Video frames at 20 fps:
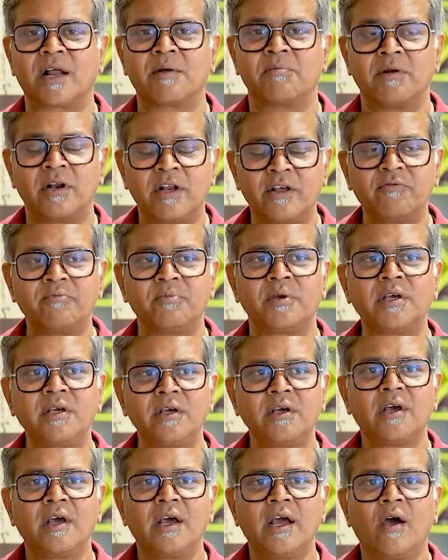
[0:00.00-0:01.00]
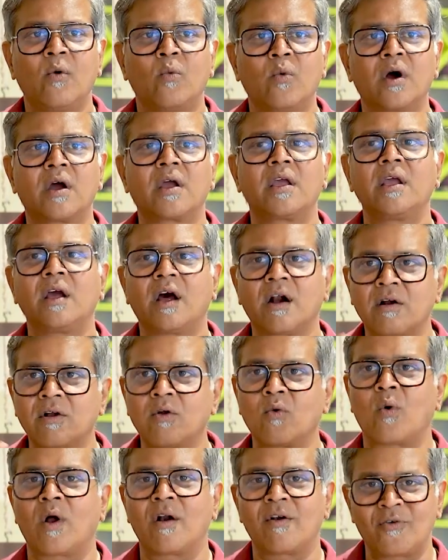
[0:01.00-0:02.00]
And believe me, working
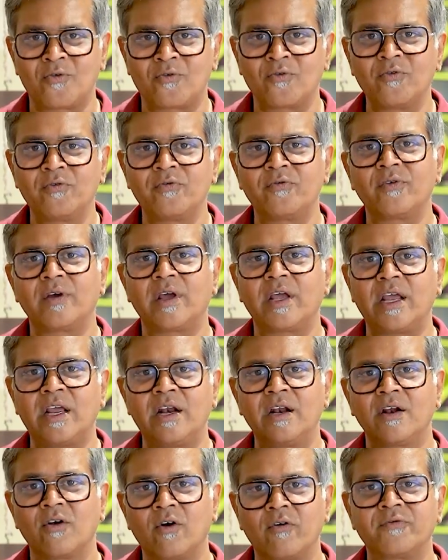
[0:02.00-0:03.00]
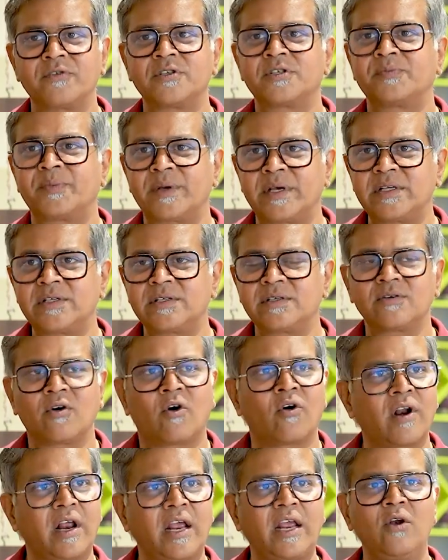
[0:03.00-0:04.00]
under one roof in an office space
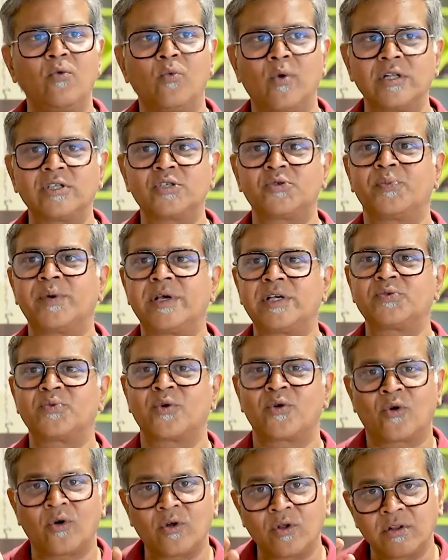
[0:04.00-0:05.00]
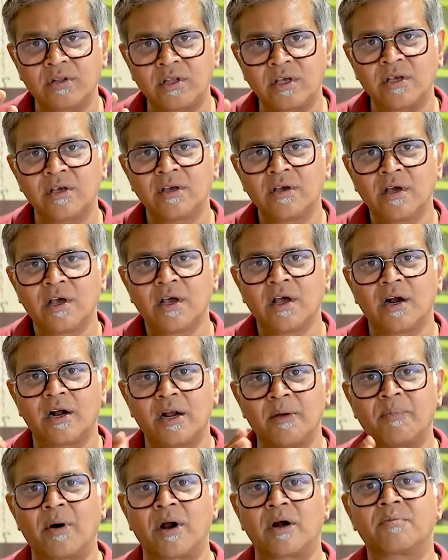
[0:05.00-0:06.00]
or in one space where all the
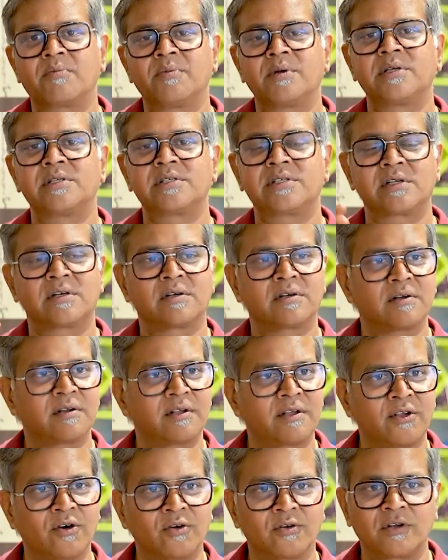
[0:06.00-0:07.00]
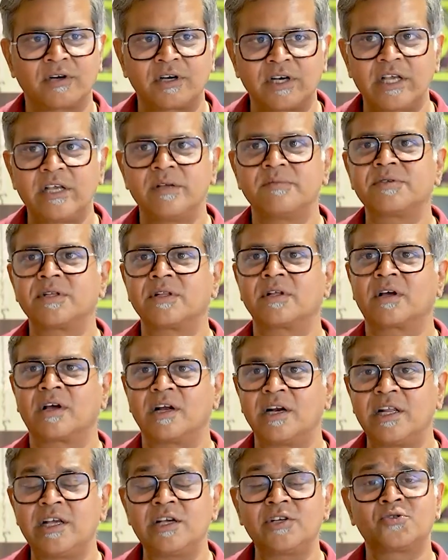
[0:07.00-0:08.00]
departments and the teams and the
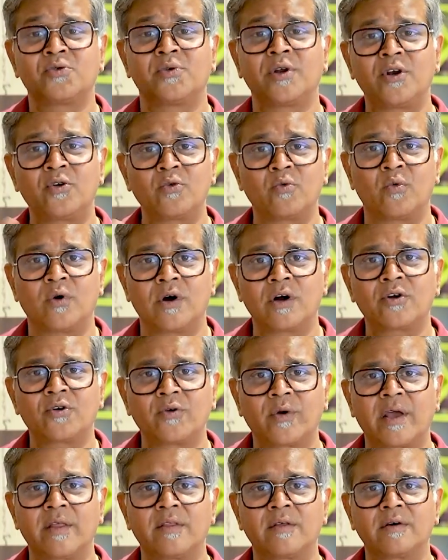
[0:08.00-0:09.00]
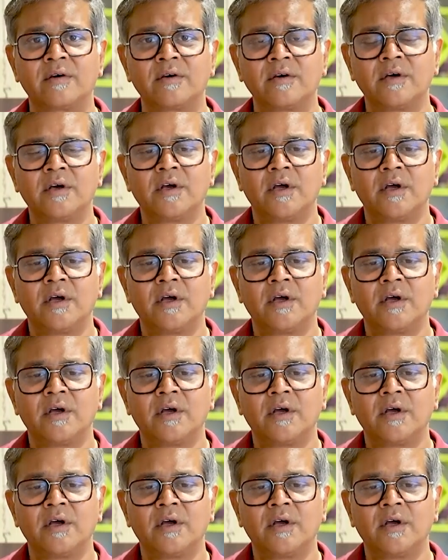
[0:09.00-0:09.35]
colleagues who need to work together